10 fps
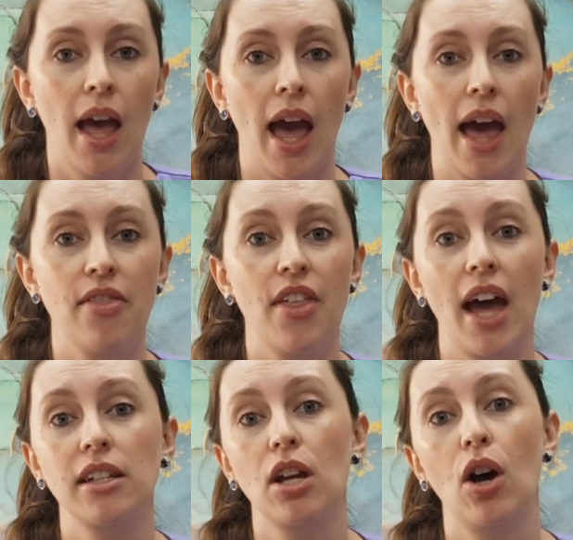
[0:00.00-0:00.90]
and
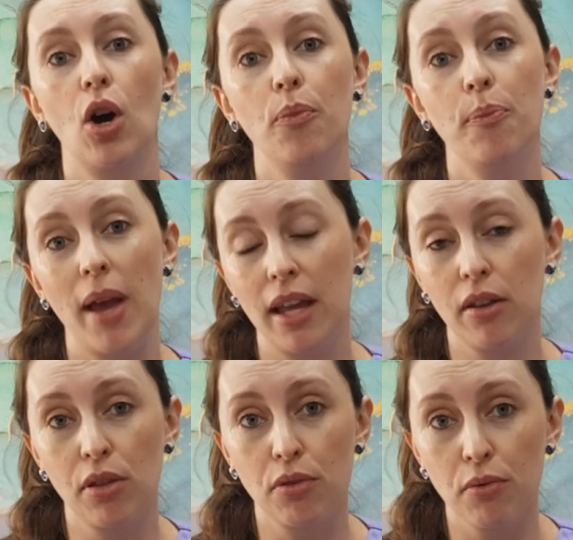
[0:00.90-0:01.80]
that omega
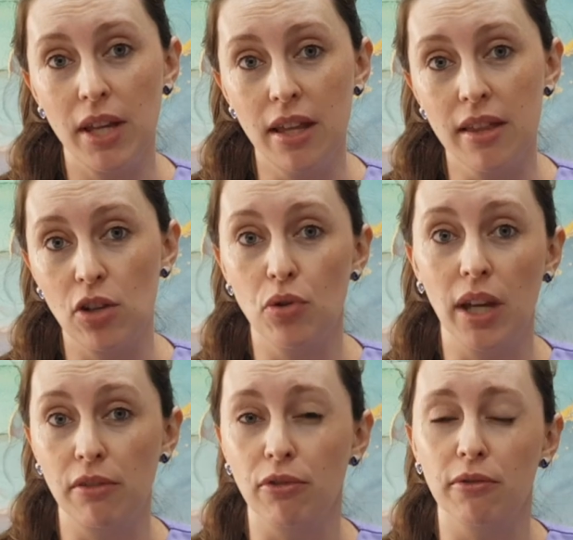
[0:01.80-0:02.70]
three that you
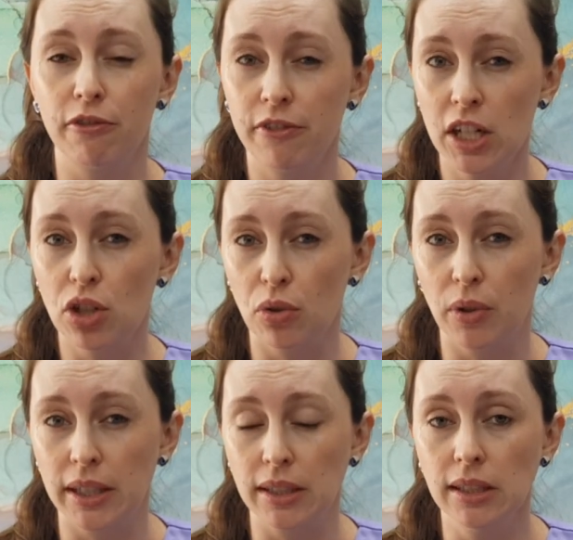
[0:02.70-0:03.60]
get from fish
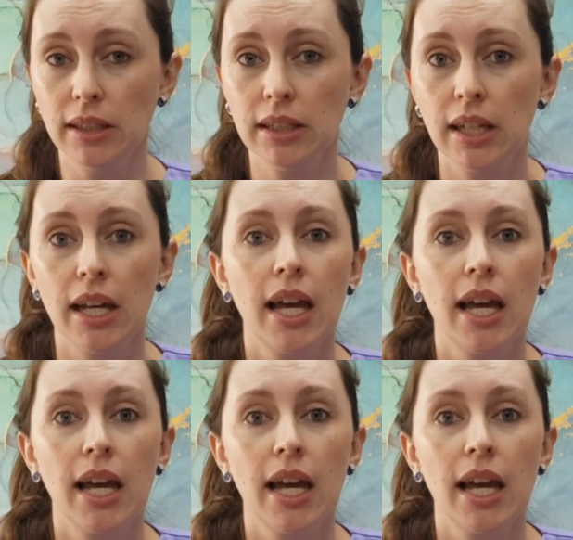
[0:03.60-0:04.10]
oil